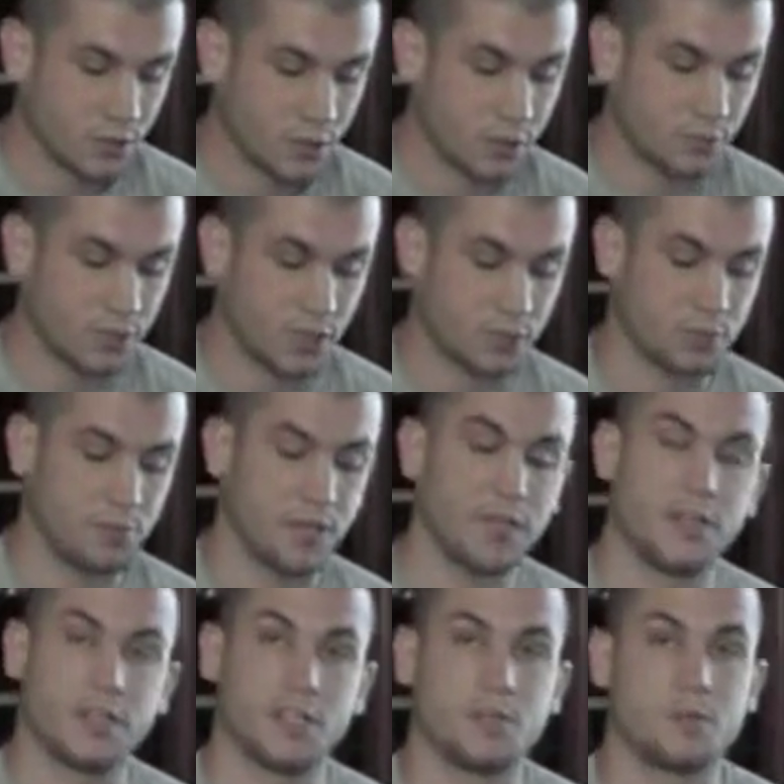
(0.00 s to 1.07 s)
too much
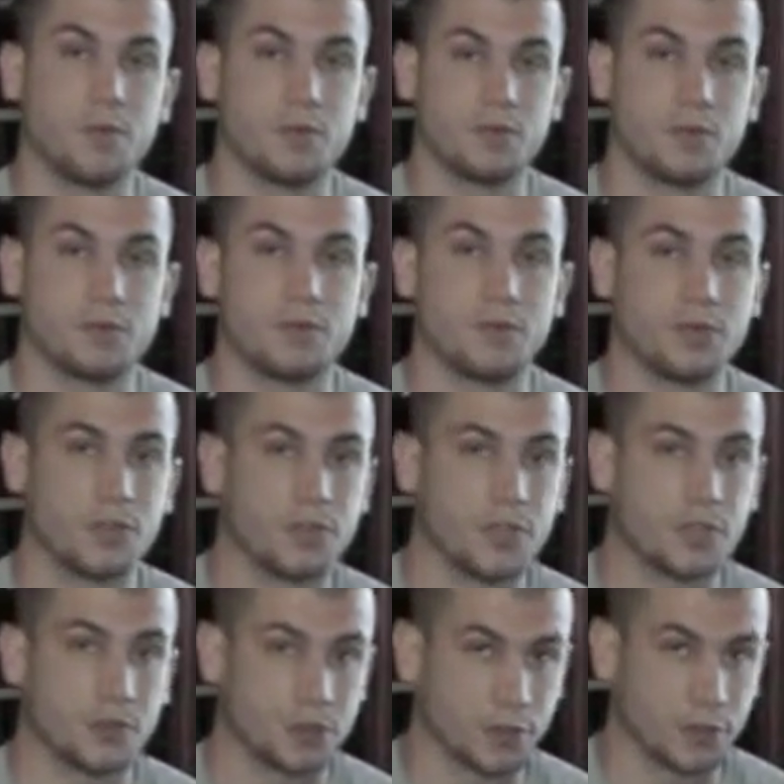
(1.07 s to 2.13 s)
media exposure for their
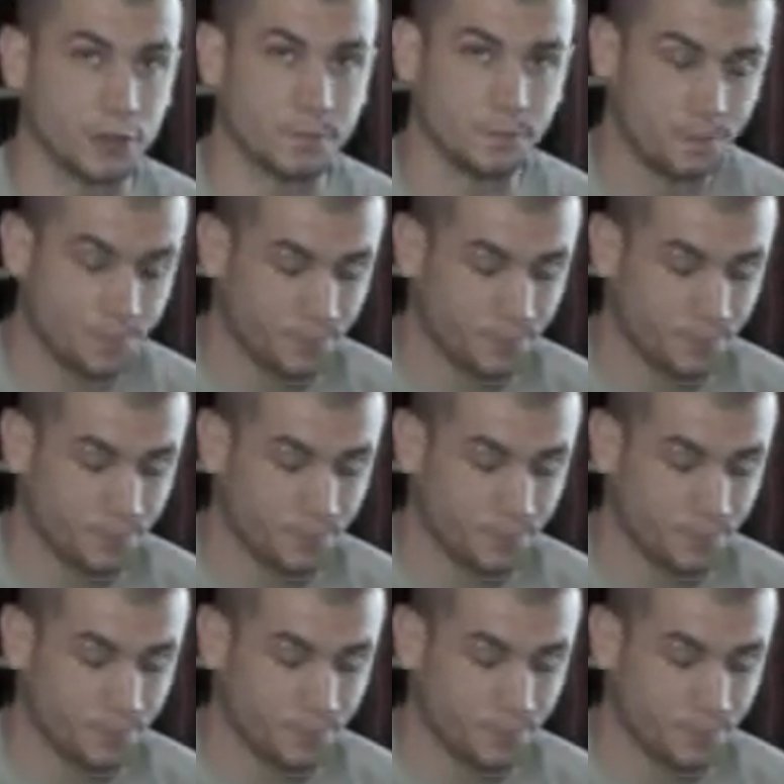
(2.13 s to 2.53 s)
children.